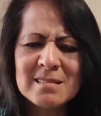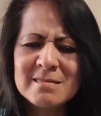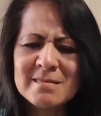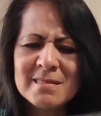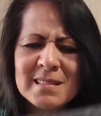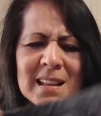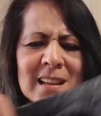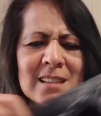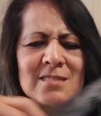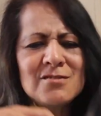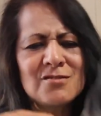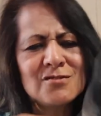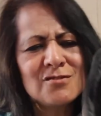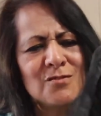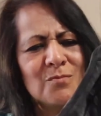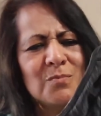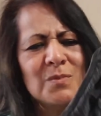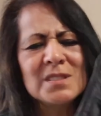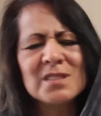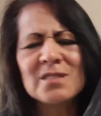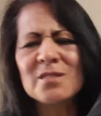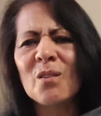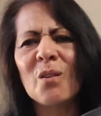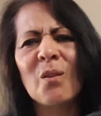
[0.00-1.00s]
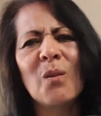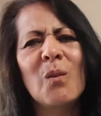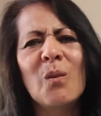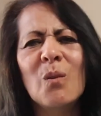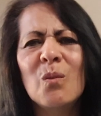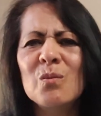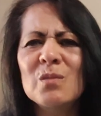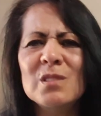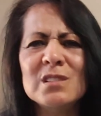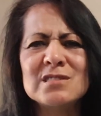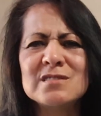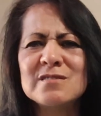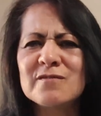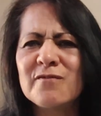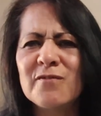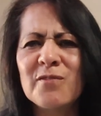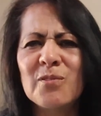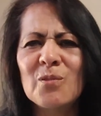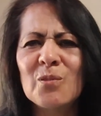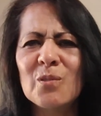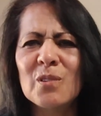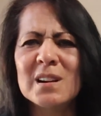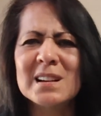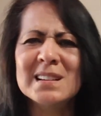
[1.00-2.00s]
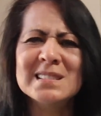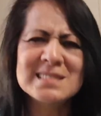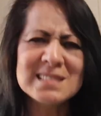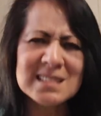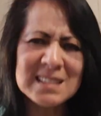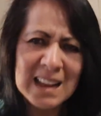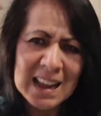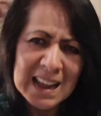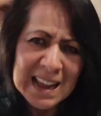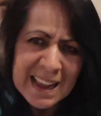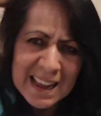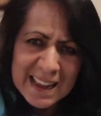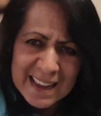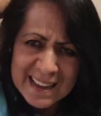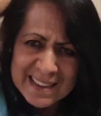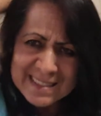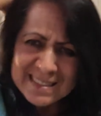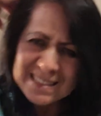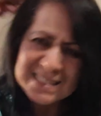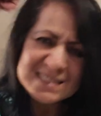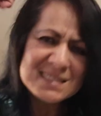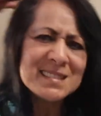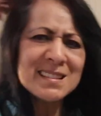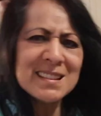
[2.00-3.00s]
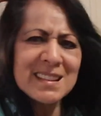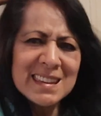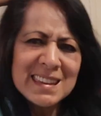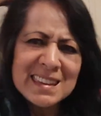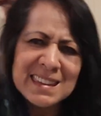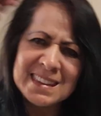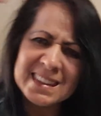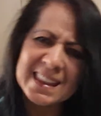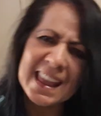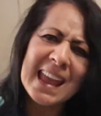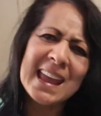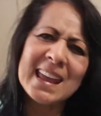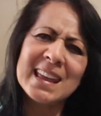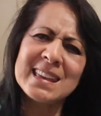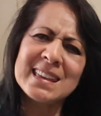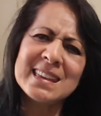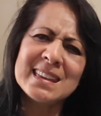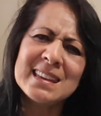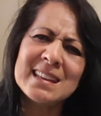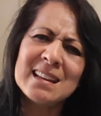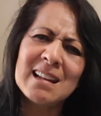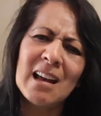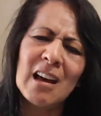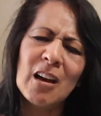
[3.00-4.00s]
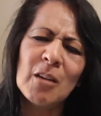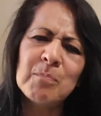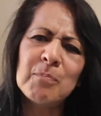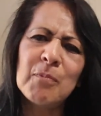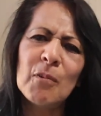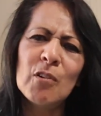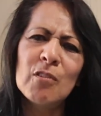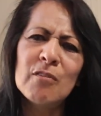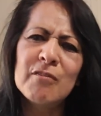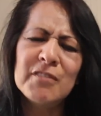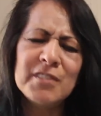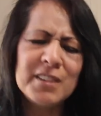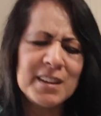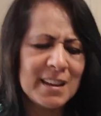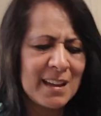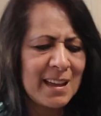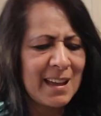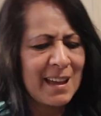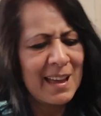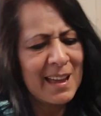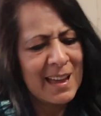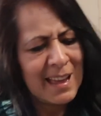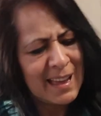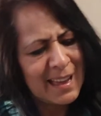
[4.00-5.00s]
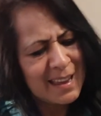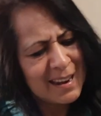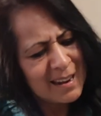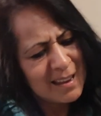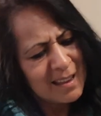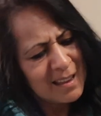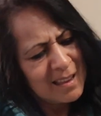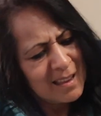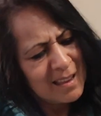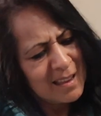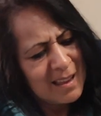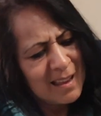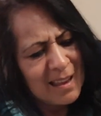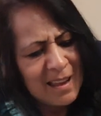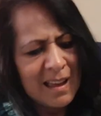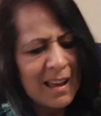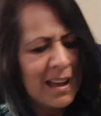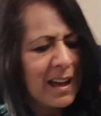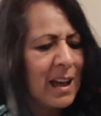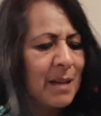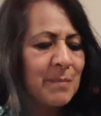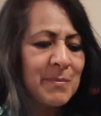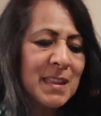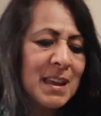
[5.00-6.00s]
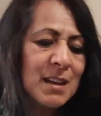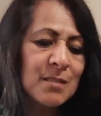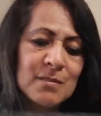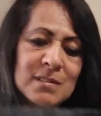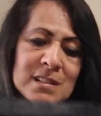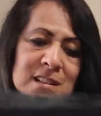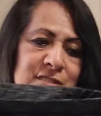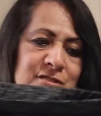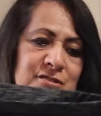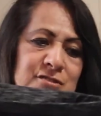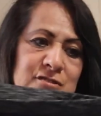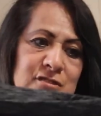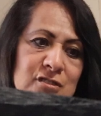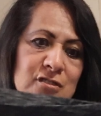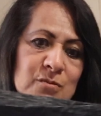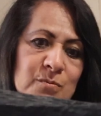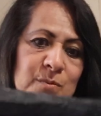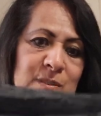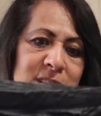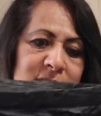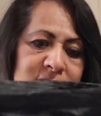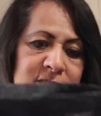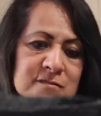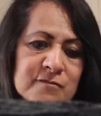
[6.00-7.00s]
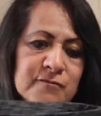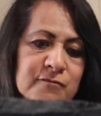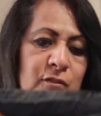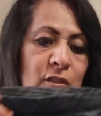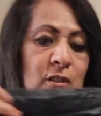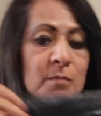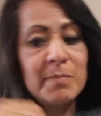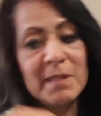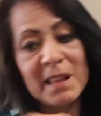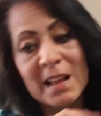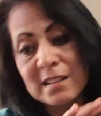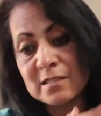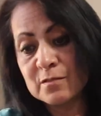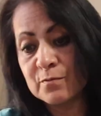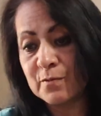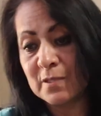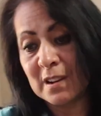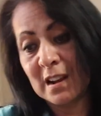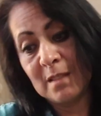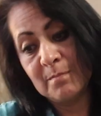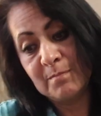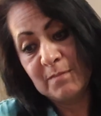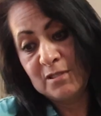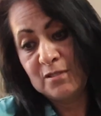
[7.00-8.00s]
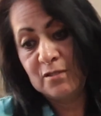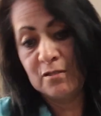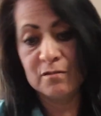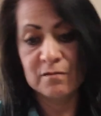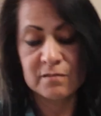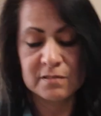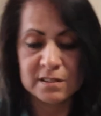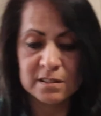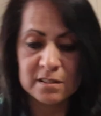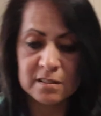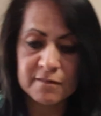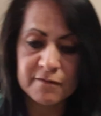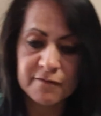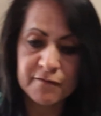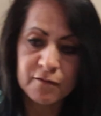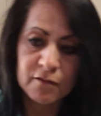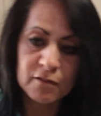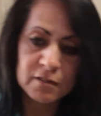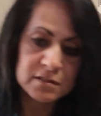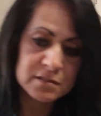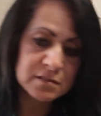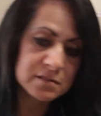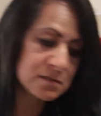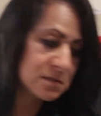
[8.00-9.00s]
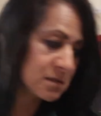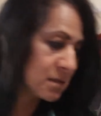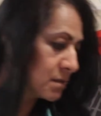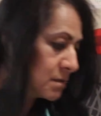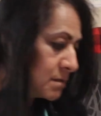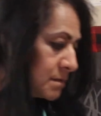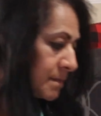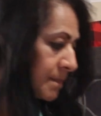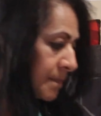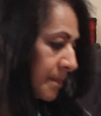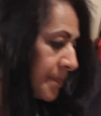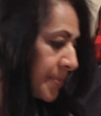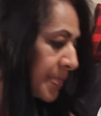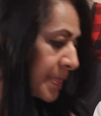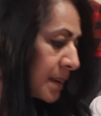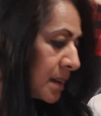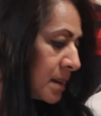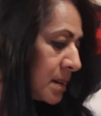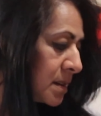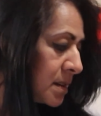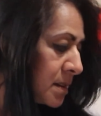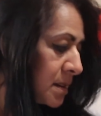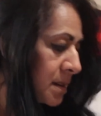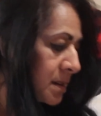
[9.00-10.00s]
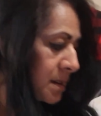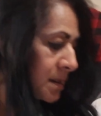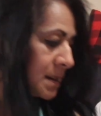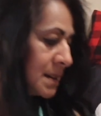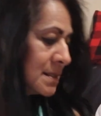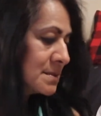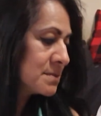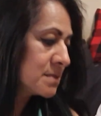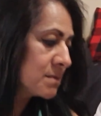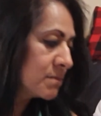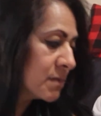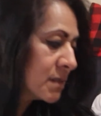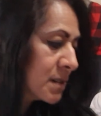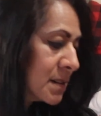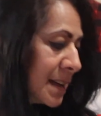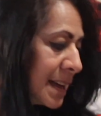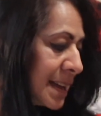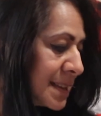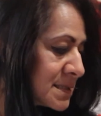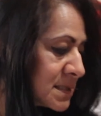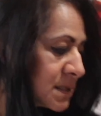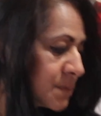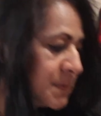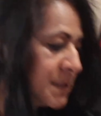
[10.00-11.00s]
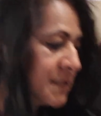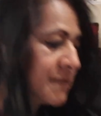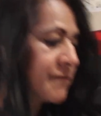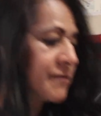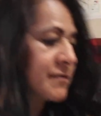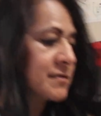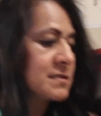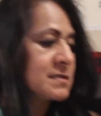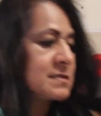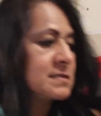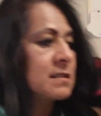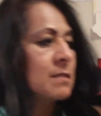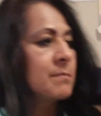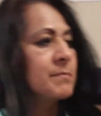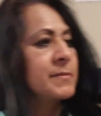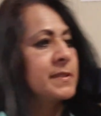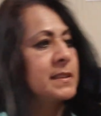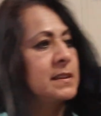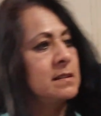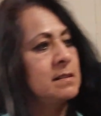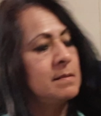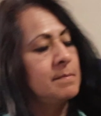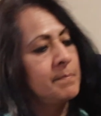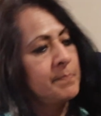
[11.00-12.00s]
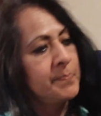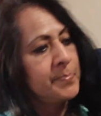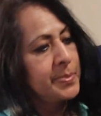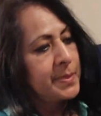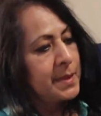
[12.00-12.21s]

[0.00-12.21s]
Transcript: I'm not sure what the hole is for. Is it to yank it up over your head? I'm not really sure what it's for, but that's what I've been using it for. So I said, well, it has to be for something.